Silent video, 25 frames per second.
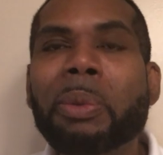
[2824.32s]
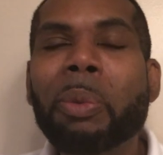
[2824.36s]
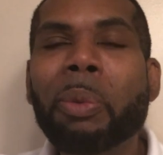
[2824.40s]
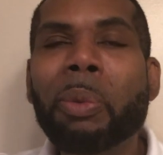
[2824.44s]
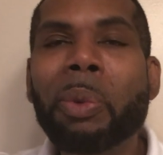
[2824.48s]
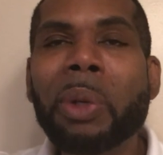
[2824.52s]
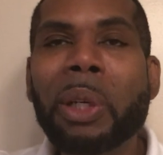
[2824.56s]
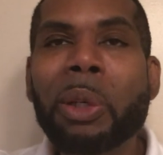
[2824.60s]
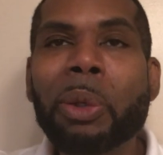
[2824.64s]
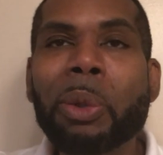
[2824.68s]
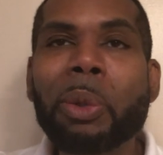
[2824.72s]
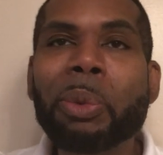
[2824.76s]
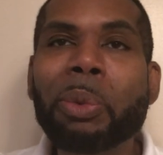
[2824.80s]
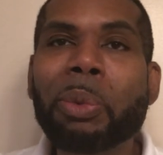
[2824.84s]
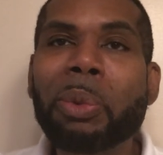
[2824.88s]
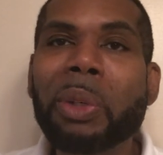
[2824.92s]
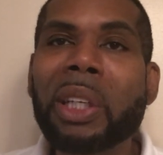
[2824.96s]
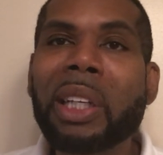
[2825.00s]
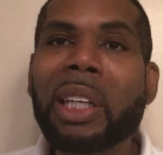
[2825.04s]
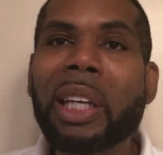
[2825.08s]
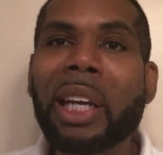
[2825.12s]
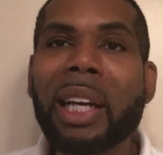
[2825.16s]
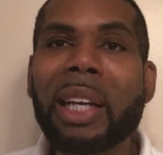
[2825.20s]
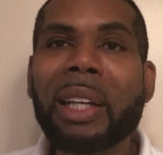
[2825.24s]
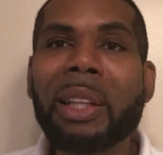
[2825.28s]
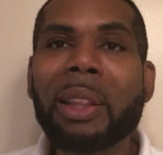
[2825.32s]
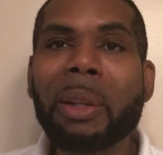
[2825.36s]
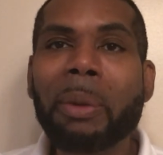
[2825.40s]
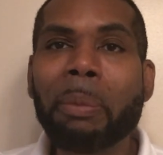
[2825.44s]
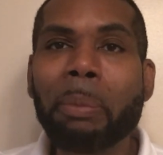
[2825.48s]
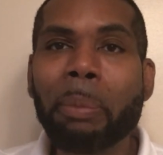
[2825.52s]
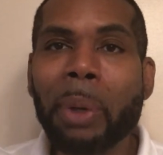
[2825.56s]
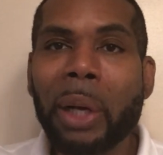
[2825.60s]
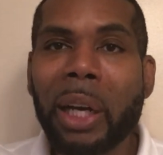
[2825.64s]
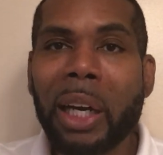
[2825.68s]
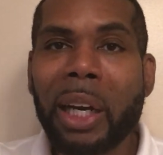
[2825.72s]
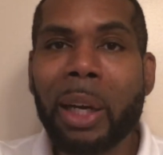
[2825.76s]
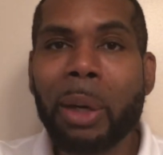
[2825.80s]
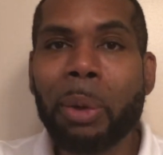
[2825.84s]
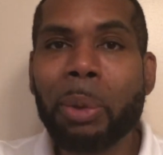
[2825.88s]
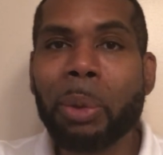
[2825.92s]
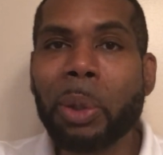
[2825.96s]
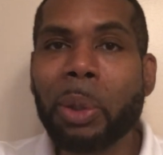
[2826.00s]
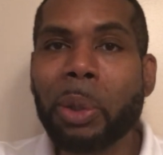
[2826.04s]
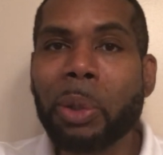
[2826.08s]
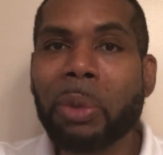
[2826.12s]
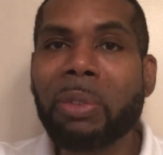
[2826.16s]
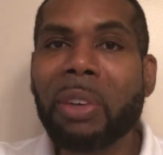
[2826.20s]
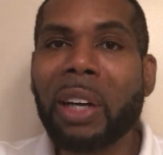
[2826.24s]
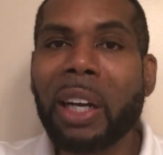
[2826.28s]
we're going to regain the power
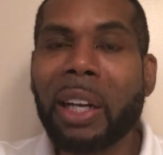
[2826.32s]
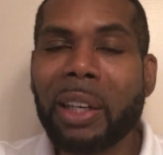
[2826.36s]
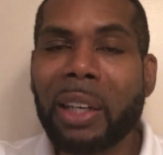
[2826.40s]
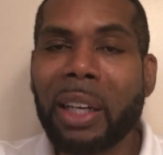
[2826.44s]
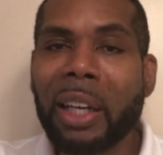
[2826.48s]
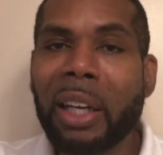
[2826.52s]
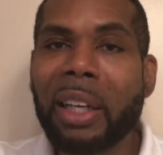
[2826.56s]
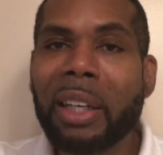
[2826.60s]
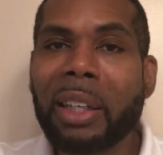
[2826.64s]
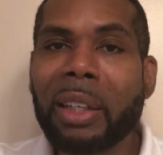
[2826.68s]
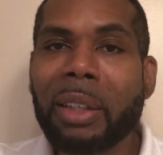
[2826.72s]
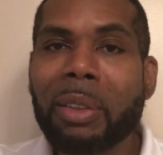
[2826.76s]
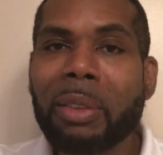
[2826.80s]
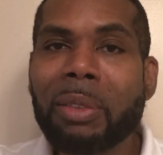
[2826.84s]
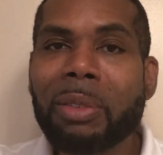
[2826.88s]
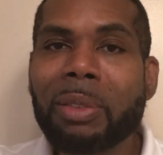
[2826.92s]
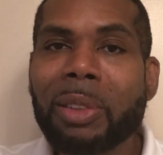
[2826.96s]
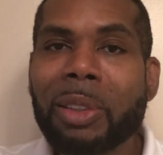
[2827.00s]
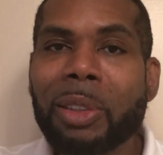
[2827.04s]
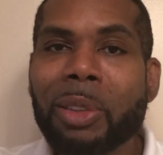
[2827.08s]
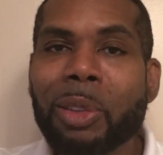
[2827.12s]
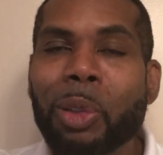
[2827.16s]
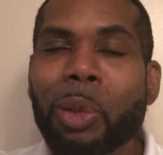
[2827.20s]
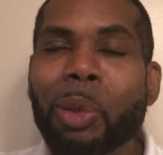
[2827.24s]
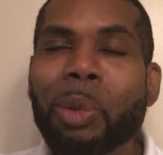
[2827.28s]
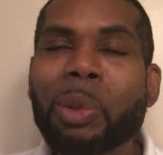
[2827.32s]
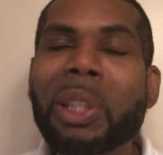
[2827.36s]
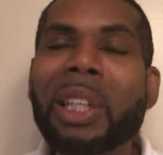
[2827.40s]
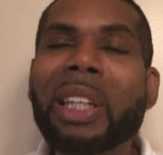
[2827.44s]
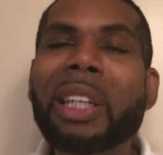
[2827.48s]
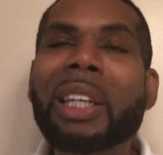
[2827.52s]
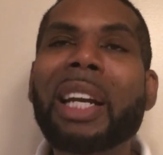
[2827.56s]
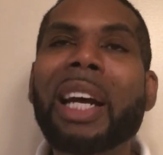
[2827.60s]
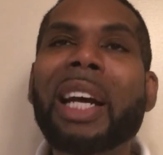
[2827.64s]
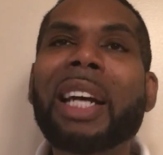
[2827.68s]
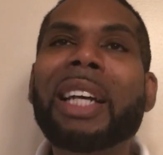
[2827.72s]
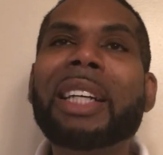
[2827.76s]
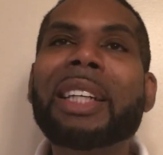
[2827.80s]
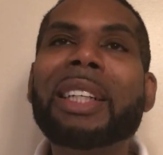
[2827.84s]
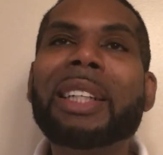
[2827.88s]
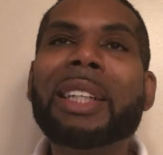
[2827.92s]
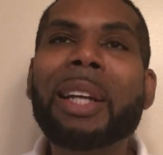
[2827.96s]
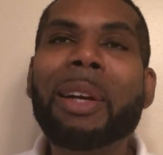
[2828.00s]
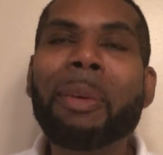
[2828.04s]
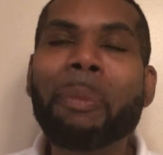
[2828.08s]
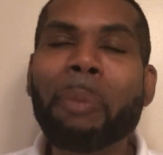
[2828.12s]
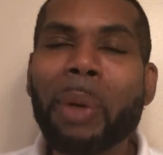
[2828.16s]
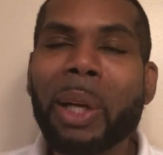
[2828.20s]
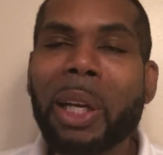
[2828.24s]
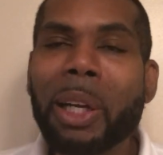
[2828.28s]
over our lives. So tonight,
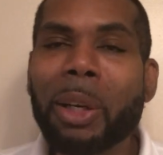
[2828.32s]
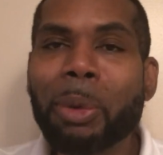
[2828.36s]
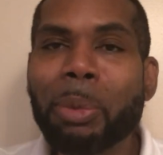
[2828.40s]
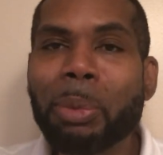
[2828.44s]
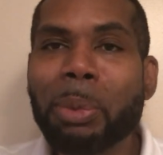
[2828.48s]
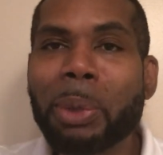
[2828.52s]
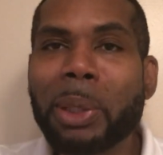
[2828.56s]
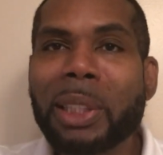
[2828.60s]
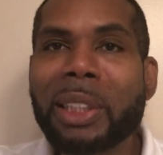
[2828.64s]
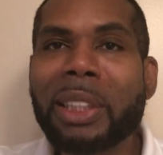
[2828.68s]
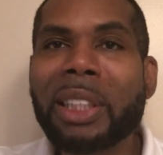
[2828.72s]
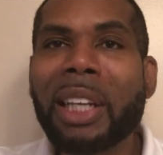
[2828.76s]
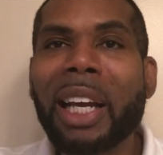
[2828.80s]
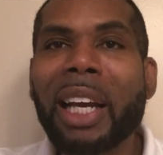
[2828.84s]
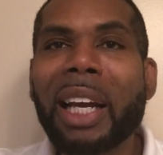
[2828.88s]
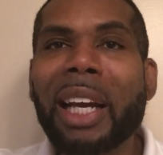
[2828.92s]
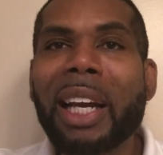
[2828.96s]
I'm going to help us.